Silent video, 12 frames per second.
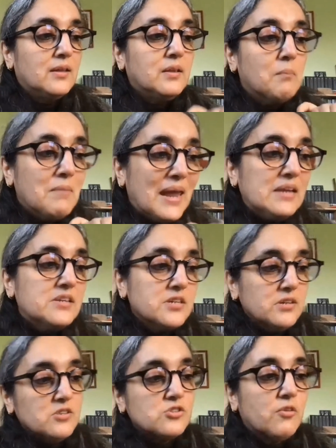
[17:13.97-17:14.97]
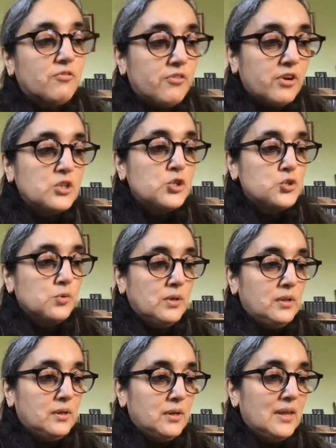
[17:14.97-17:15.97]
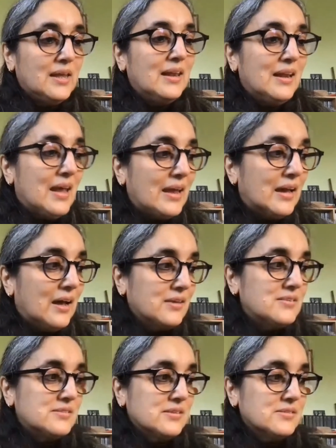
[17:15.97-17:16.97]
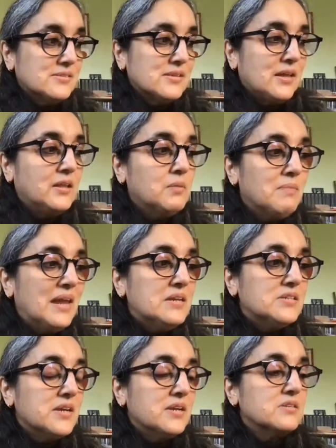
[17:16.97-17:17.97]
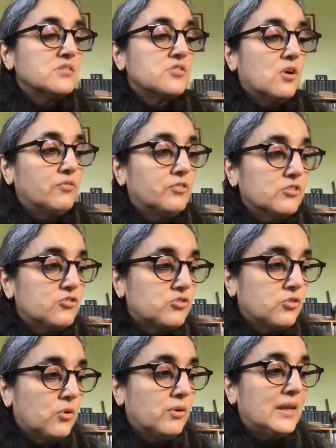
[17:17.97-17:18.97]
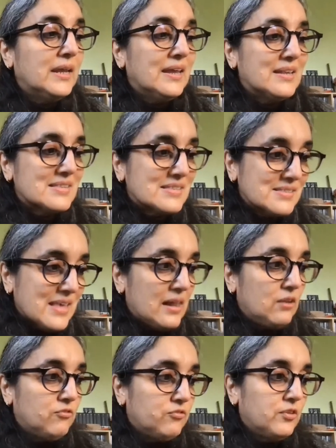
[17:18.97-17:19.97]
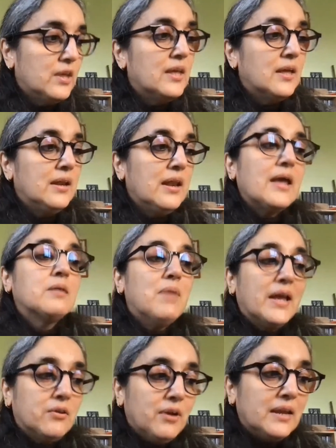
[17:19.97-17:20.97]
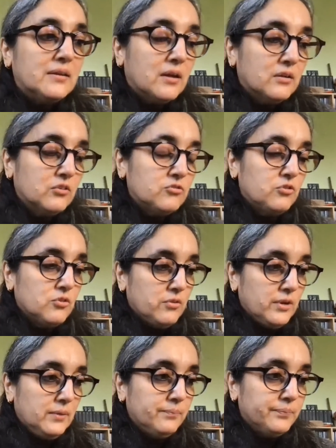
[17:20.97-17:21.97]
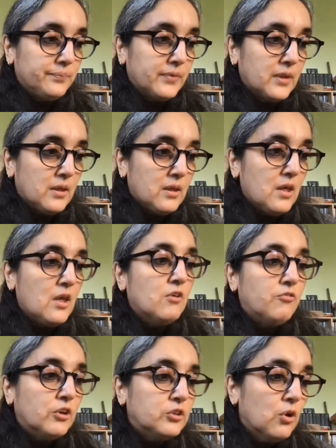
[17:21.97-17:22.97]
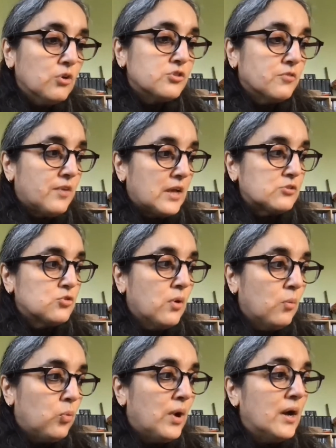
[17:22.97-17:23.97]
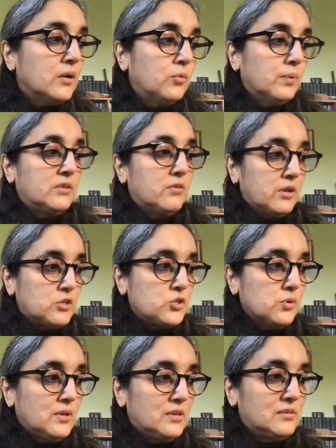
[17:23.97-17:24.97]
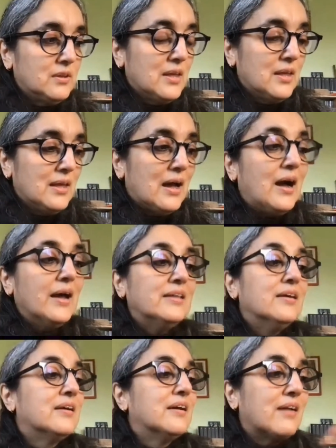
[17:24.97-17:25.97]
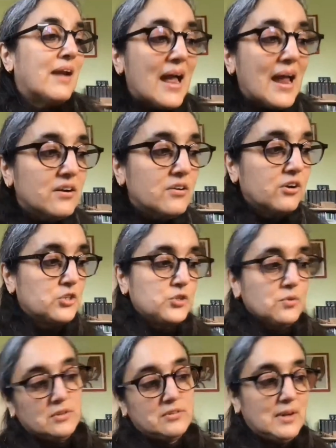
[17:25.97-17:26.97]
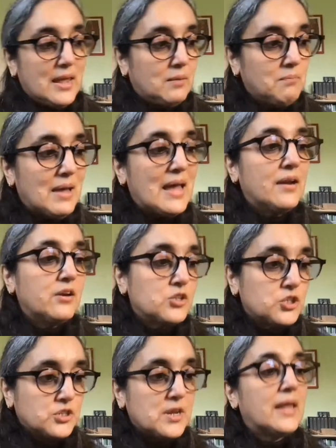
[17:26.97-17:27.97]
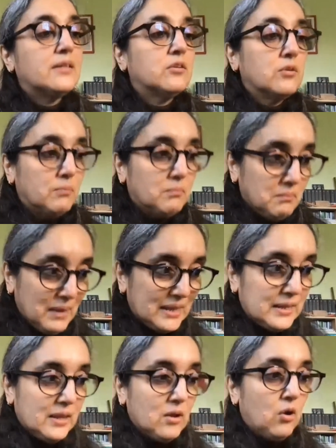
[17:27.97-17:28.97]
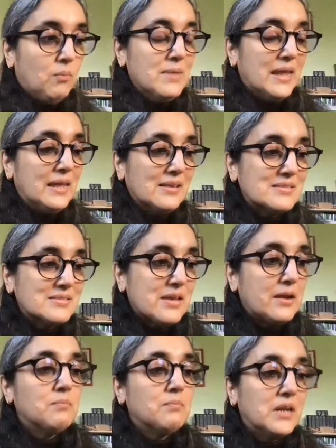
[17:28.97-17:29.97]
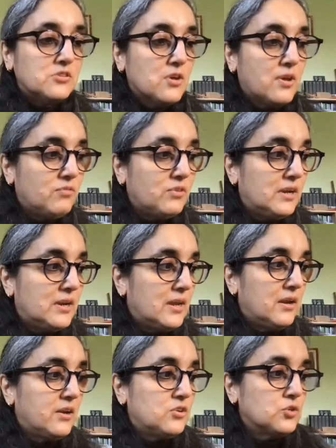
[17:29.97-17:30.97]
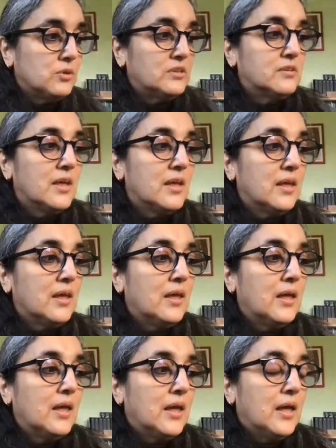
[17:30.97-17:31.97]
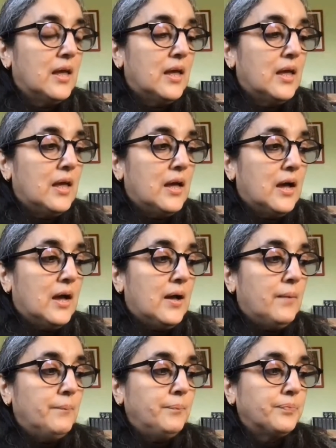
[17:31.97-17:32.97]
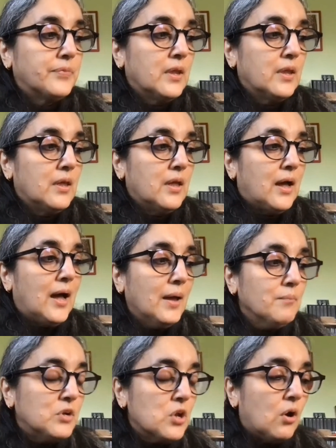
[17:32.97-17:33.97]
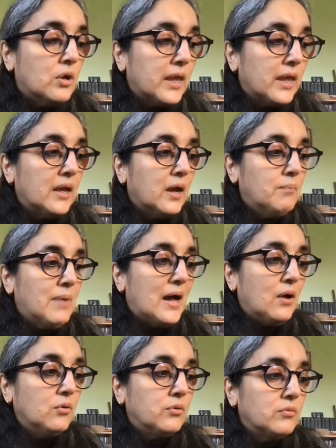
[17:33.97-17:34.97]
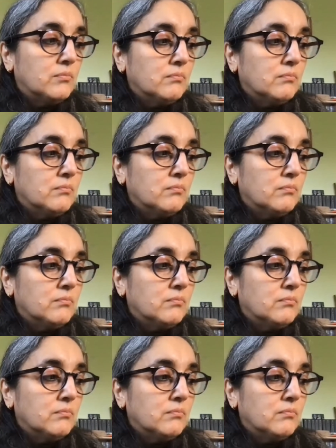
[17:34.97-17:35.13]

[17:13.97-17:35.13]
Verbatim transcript: the maintenance of ritual, like Isis, and the maintenance of the story itself, like my great aunt's story. For those of us who have worked with rituals, either grand rituals like marriage, death, making or making ceremonies or everyday rituals. Um, I'm talking about